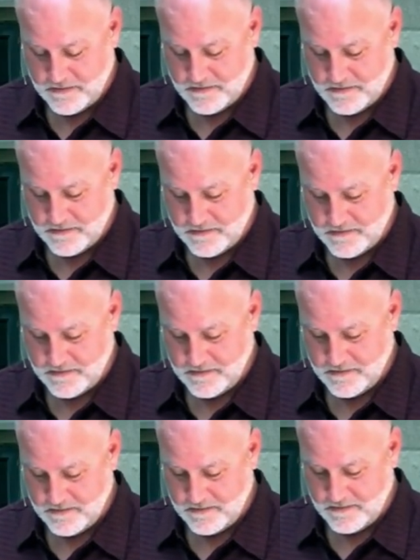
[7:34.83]

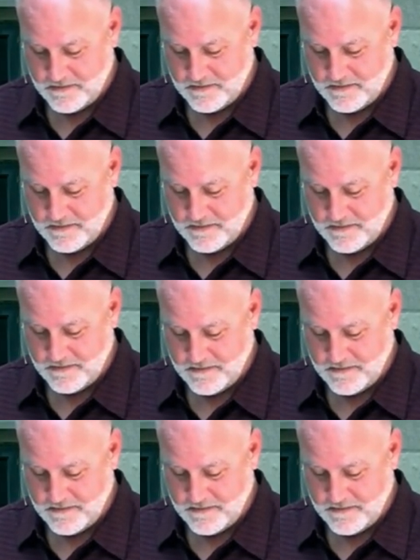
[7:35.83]
No one is speaking in this clip.